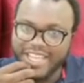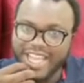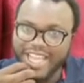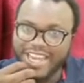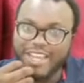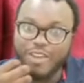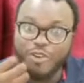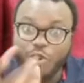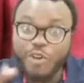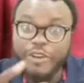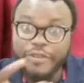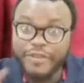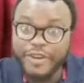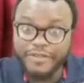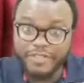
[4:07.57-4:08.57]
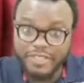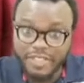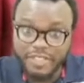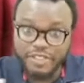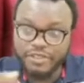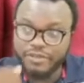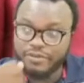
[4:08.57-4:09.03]
a
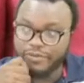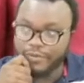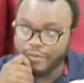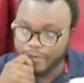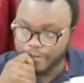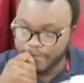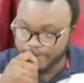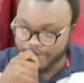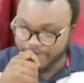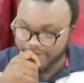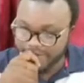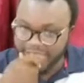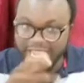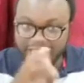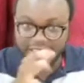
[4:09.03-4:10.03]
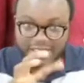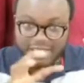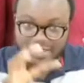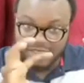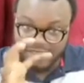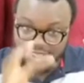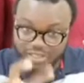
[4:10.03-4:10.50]
revelation from that
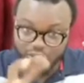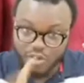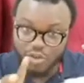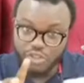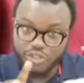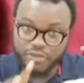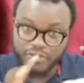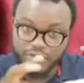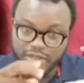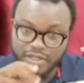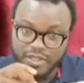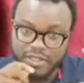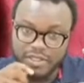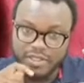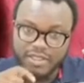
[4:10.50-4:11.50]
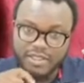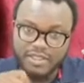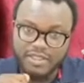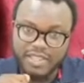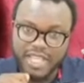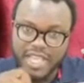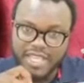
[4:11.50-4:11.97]
discussion
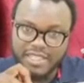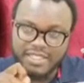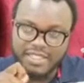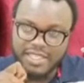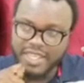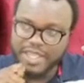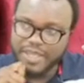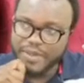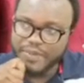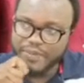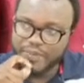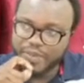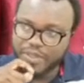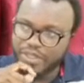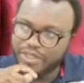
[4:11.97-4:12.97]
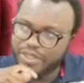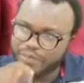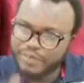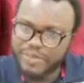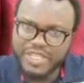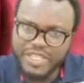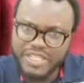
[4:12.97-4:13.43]
that the
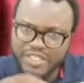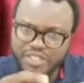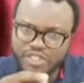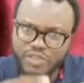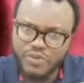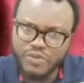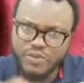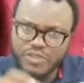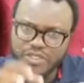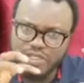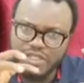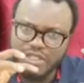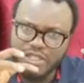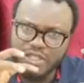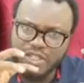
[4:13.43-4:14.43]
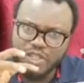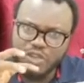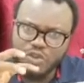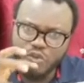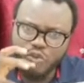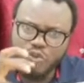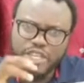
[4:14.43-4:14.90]
Benin should
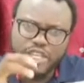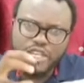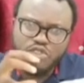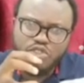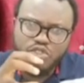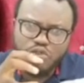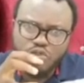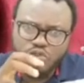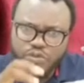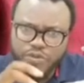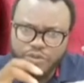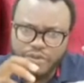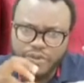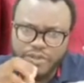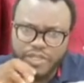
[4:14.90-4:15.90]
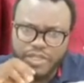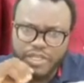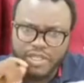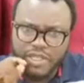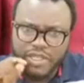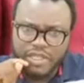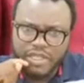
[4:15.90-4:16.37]
look into
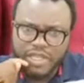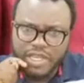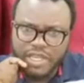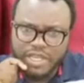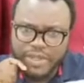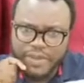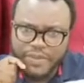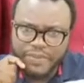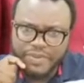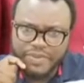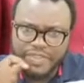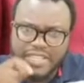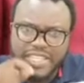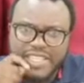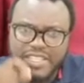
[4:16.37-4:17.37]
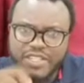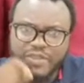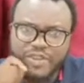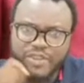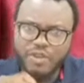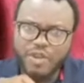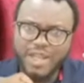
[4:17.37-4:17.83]
this
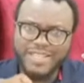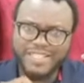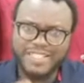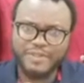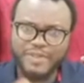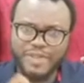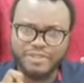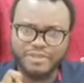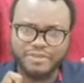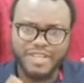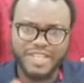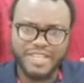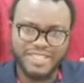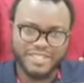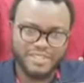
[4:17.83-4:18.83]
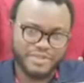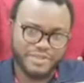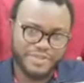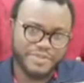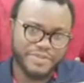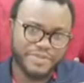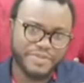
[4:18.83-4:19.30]
critical aspect of our history.